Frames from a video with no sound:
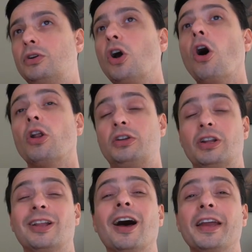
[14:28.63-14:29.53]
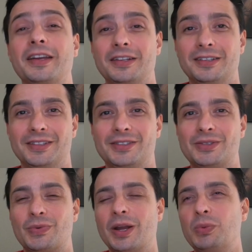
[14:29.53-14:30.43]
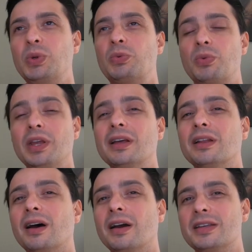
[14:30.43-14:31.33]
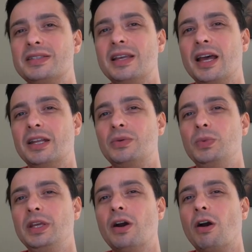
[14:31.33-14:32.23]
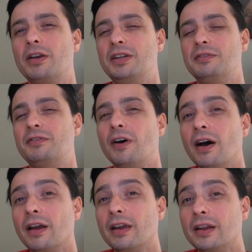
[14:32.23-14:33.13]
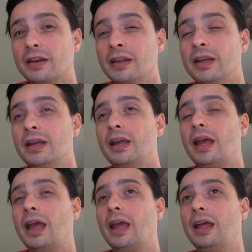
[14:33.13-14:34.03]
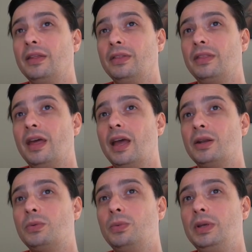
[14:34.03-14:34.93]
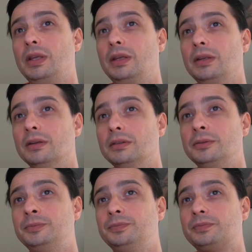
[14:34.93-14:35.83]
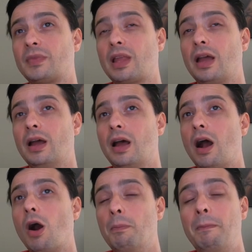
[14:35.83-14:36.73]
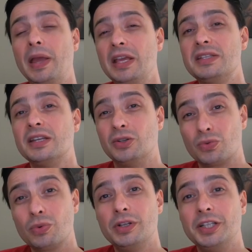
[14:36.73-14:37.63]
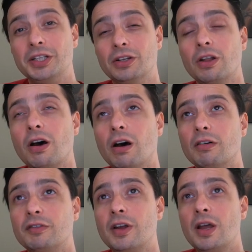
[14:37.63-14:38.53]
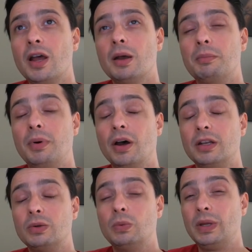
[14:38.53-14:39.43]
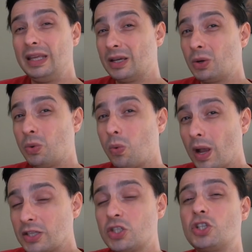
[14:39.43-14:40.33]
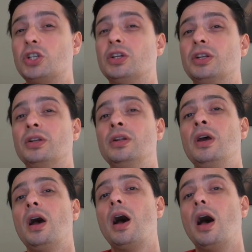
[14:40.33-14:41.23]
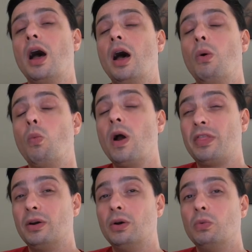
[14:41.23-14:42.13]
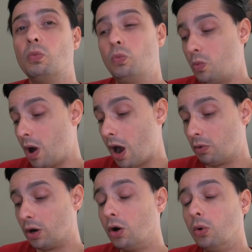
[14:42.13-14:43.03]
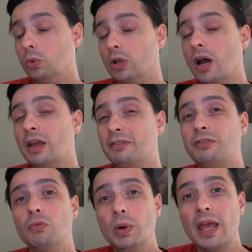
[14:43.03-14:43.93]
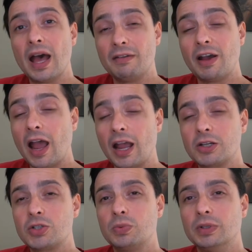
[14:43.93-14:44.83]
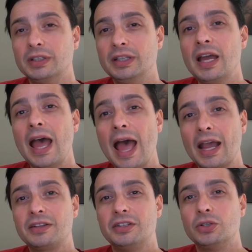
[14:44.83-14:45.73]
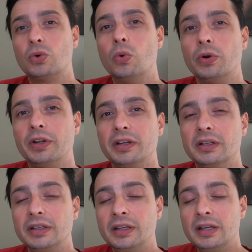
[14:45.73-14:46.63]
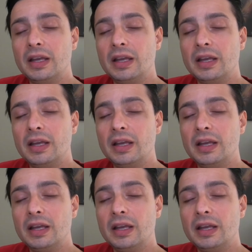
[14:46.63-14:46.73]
God-likeness, right? We realize that we are divine and that we are based and rooted in love, but we question whether our whole life we have actually acted accordingly.